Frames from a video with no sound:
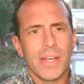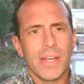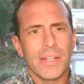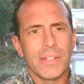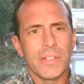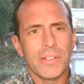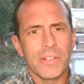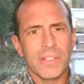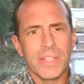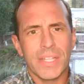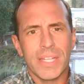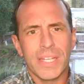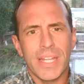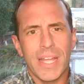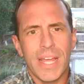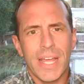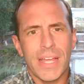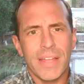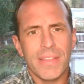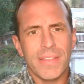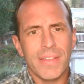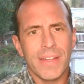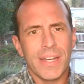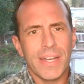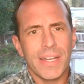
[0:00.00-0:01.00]
during the day,
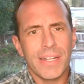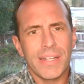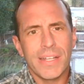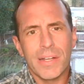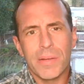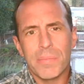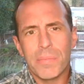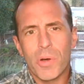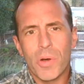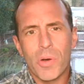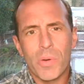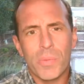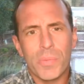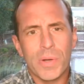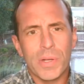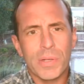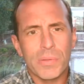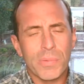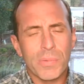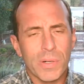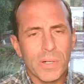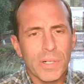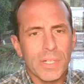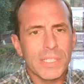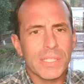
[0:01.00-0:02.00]
and then I'd come home and
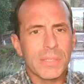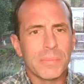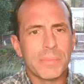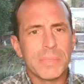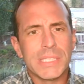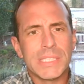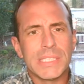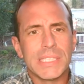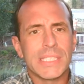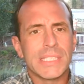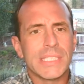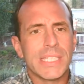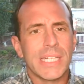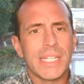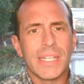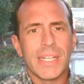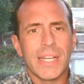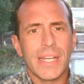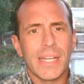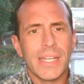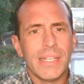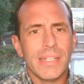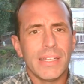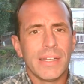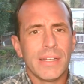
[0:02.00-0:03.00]
I'd work on the business at
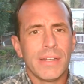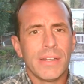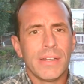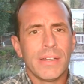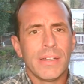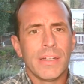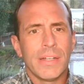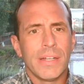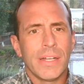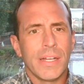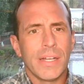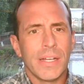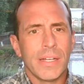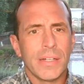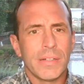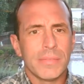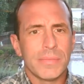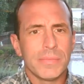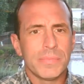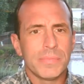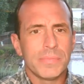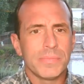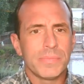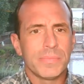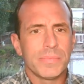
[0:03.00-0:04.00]
night,
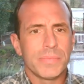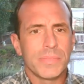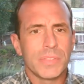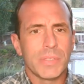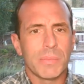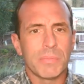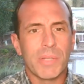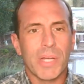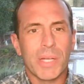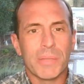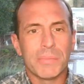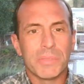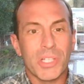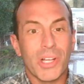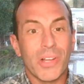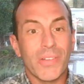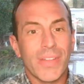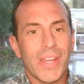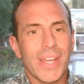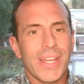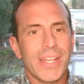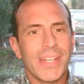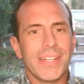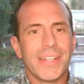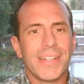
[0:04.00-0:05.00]
sometimes all
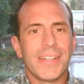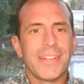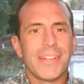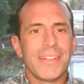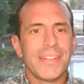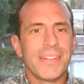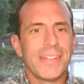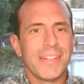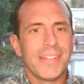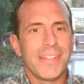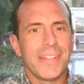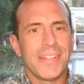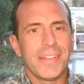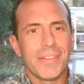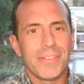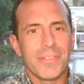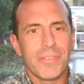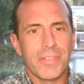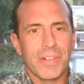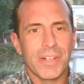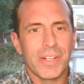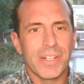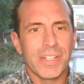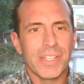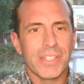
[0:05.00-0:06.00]
night, and
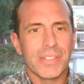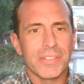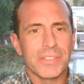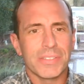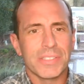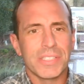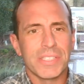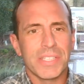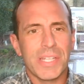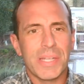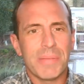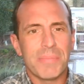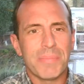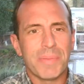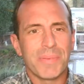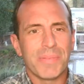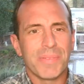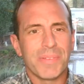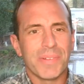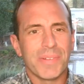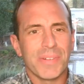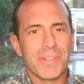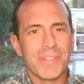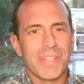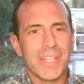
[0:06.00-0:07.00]
very little sleep
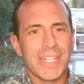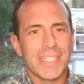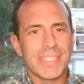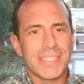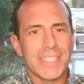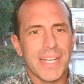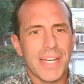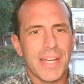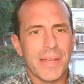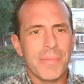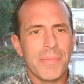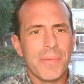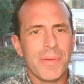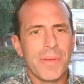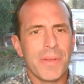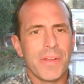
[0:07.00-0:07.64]
during that time.